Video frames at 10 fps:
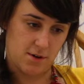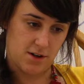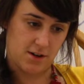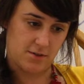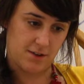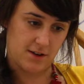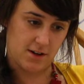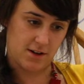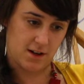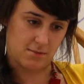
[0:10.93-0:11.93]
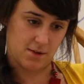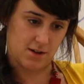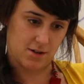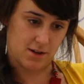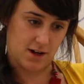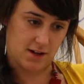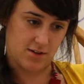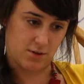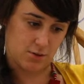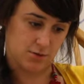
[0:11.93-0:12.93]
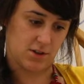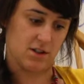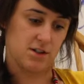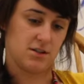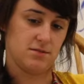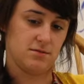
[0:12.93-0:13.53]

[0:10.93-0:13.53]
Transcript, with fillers: what her fairy godmother had told her.